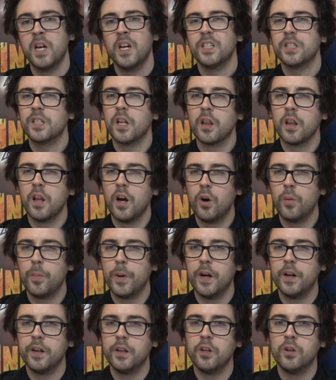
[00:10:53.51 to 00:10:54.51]
It's a little
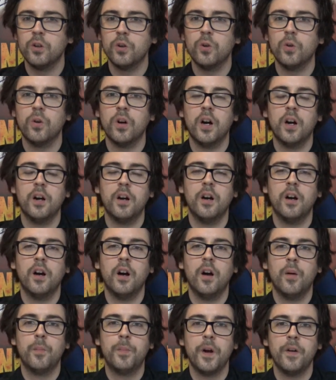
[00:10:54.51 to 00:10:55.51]
bit, you know,
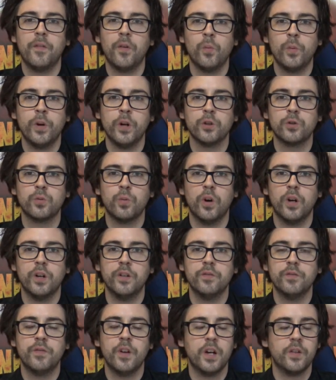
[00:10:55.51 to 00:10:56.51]
a bit of a weird
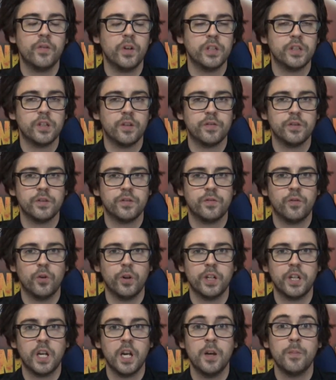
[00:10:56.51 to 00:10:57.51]
one, very, very different to
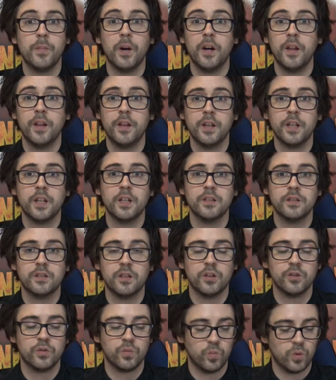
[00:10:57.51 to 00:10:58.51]
40k, but I think it
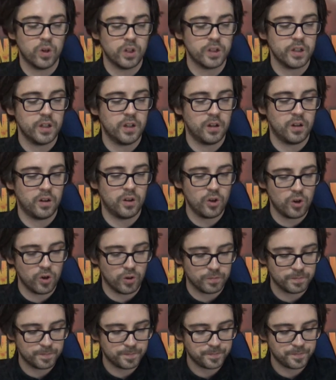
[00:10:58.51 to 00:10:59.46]
does work a lot.